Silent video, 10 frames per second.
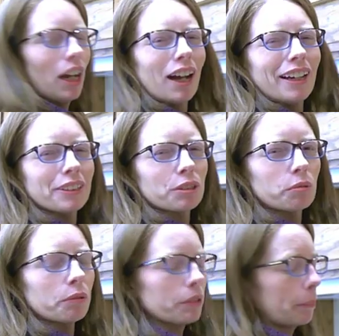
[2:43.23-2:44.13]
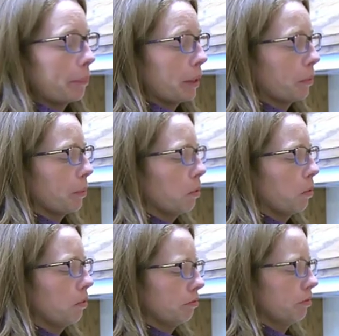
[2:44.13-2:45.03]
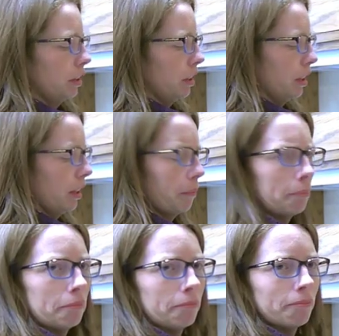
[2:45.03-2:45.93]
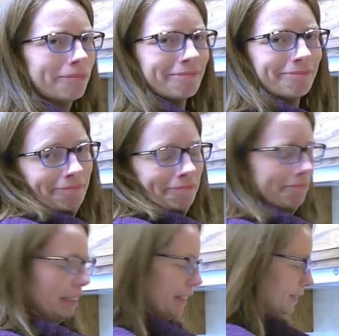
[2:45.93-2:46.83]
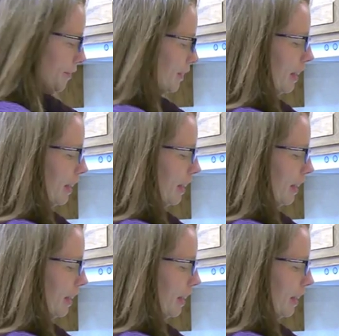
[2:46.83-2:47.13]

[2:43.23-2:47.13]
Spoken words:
I just went with a bigger bowl. I don't know.